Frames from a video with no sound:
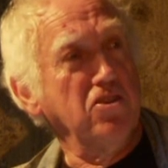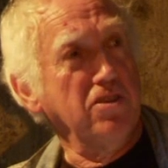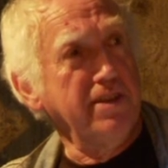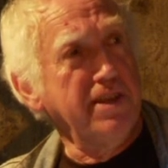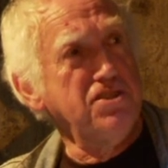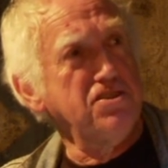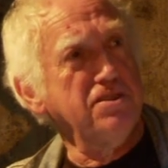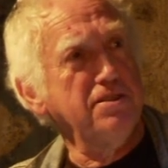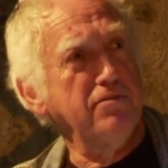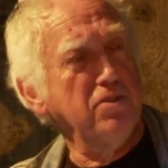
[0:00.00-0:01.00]
You've got an
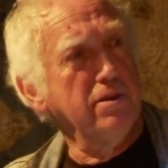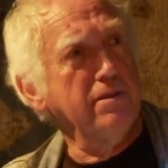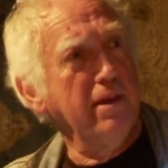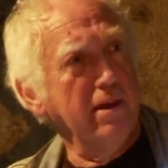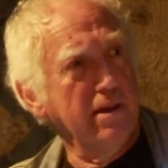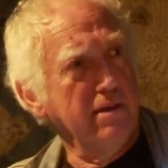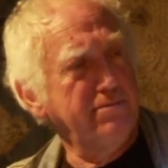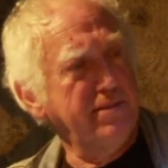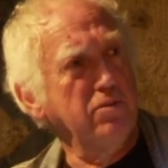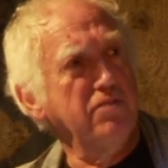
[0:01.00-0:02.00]
engine, you've got
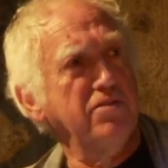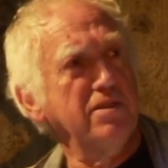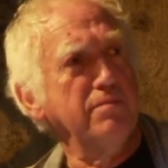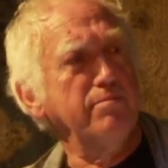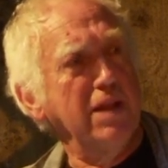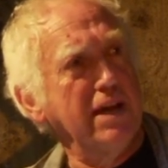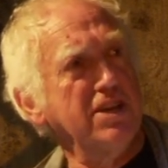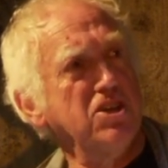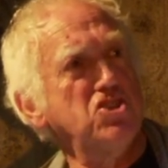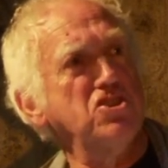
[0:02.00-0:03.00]
somewhere for the
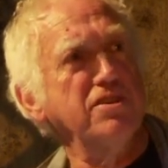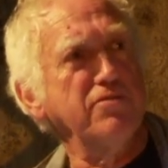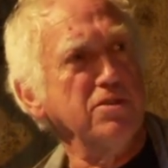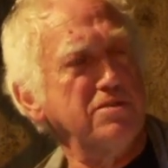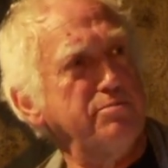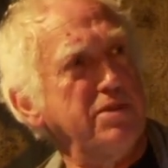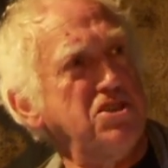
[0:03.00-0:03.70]
luggage, and you've got some